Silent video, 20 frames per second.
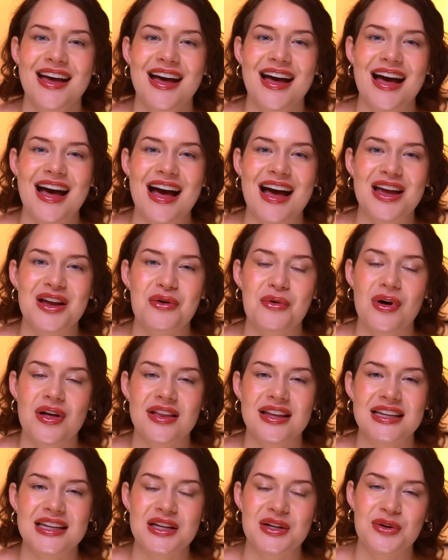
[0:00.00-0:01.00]

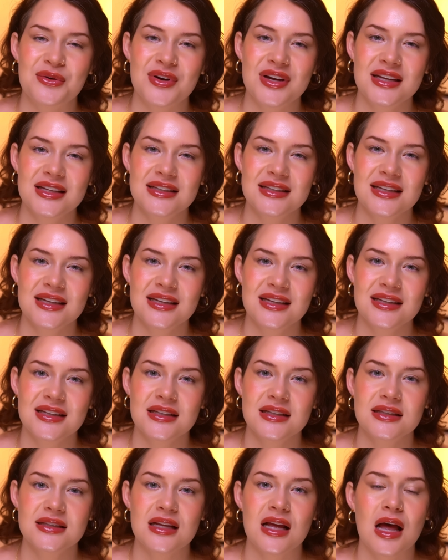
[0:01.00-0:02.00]
high-quality
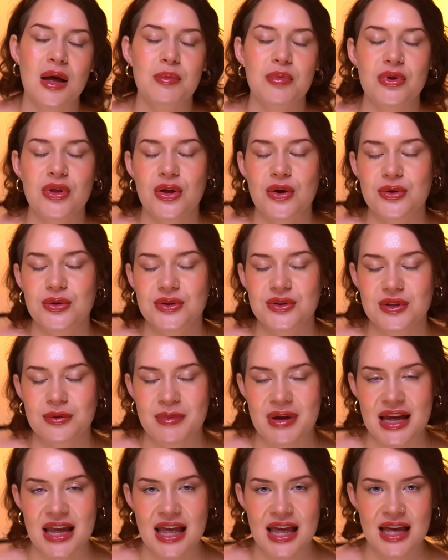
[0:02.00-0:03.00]
noises up close to
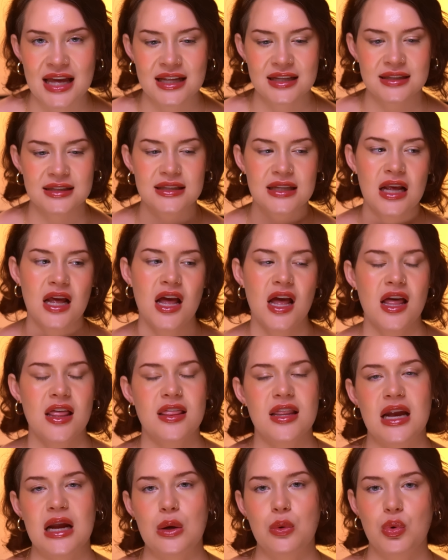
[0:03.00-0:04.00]
my hands
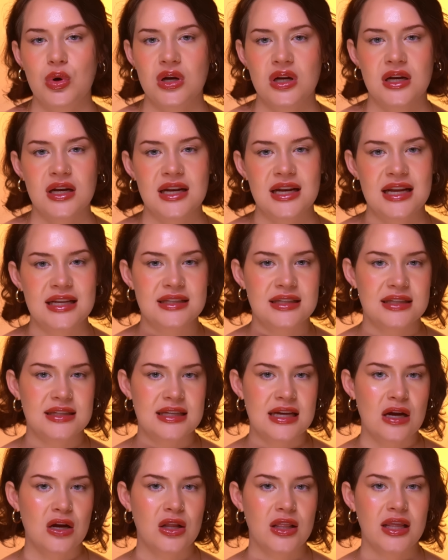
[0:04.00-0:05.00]
that I wouldn't
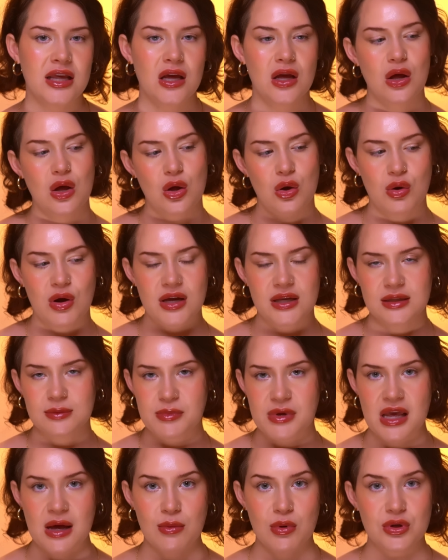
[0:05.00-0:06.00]
necessarily always
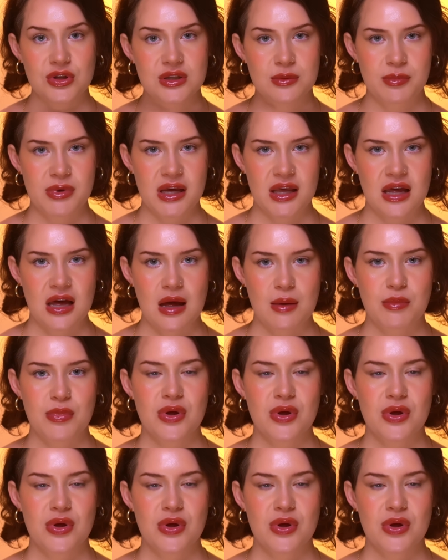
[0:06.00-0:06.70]
be able to pick up